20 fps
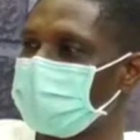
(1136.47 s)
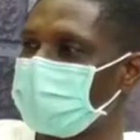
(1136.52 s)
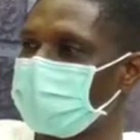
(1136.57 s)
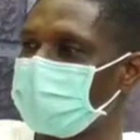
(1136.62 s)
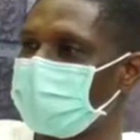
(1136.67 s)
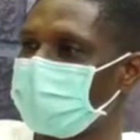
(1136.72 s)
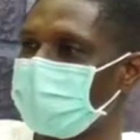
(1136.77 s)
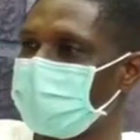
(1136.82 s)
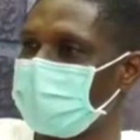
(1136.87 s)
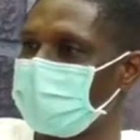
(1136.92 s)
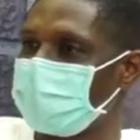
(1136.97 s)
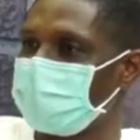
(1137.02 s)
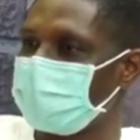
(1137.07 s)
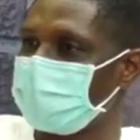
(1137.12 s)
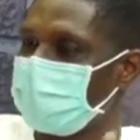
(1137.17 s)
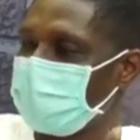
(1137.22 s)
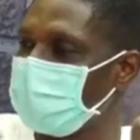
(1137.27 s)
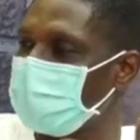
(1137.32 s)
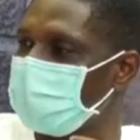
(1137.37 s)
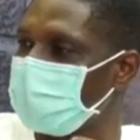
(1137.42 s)
the
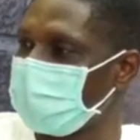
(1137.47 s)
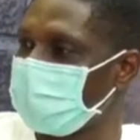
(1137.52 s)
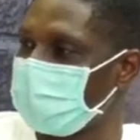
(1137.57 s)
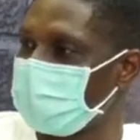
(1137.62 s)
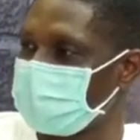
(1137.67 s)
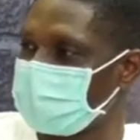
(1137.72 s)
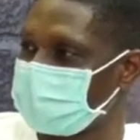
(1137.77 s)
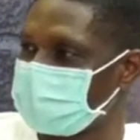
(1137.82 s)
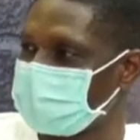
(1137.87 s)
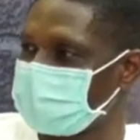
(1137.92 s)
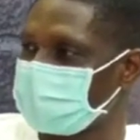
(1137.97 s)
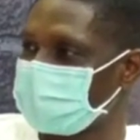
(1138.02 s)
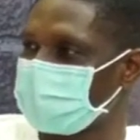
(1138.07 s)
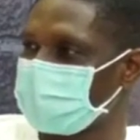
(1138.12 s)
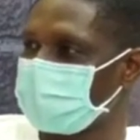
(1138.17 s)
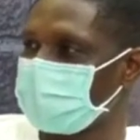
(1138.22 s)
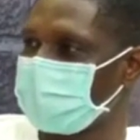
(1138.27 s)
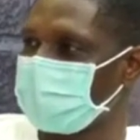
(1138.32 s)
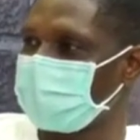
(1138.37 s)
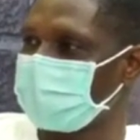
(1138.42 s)
in-laws
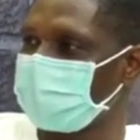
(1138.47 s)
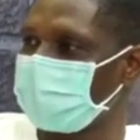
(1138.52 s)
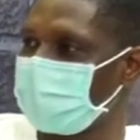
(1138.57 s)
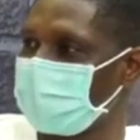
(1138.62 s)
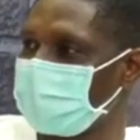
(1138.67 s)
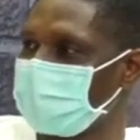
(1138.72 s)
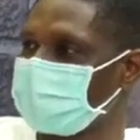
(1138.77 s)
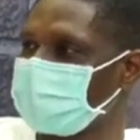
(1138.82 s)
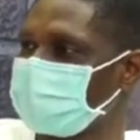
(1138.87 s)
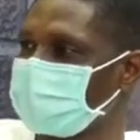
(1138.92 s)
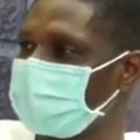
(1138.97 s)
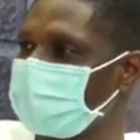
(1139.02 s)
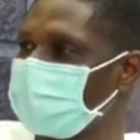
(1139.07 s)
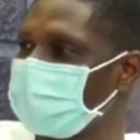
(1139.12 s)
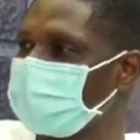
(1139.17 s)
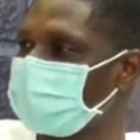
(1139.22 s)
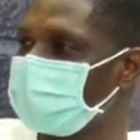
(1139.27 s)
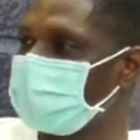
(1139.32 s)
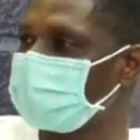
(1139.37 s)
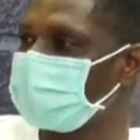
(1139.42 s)
or the
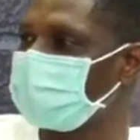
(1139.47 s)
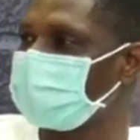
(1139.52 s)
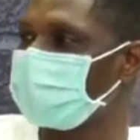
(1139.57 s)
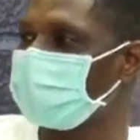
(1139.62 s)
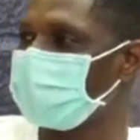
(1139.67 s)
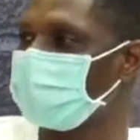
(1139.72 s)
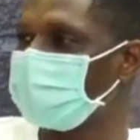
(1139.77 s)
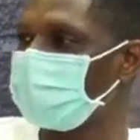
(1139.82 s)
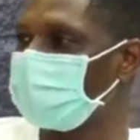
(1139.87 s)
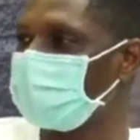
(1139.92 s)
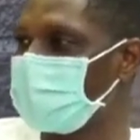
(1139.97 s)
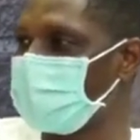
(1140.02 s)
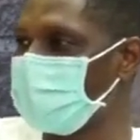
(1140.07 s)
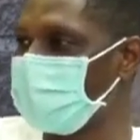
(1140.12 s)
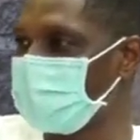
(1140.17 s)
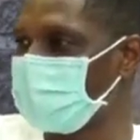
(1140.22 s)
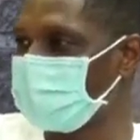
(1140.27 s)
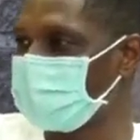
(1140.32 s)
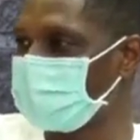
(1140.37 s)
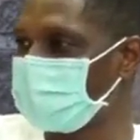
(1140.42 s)
extended family,
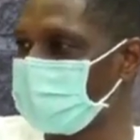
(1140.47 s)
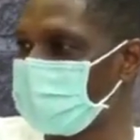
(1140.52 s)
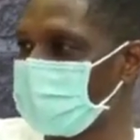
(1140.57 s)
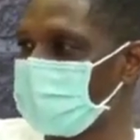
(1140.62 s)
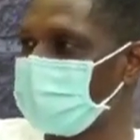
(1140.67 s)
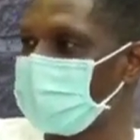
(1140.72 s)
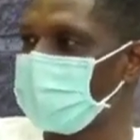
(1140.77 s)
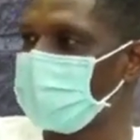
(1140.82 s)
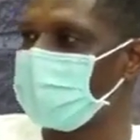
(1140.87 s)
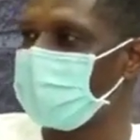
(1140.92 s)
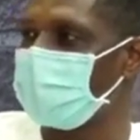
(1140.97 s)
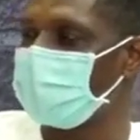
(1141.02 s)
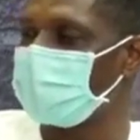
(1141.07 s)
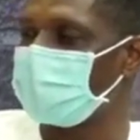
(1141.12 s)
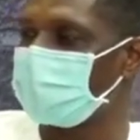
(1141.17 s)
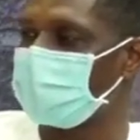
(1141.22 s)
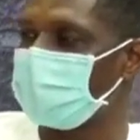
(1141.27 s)
when there are